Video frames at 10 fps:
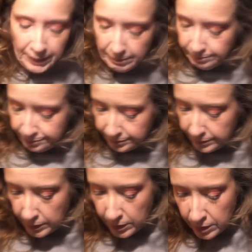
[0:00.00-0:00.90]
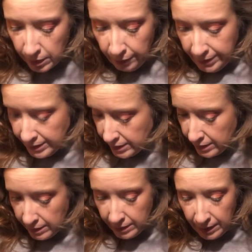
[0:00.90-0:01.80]
Okay, all right.
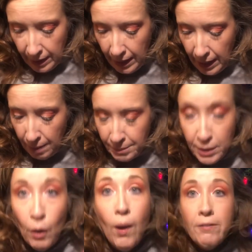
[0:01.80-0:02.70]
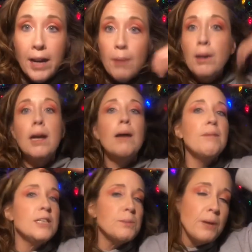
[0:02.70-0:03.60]
I'm gonna go off camera. I'm
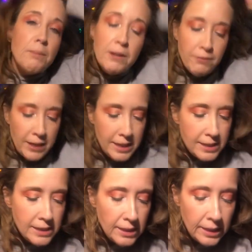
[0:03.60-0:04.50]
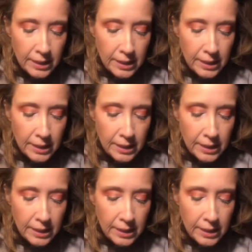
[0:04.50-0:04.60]
gonna spray my face,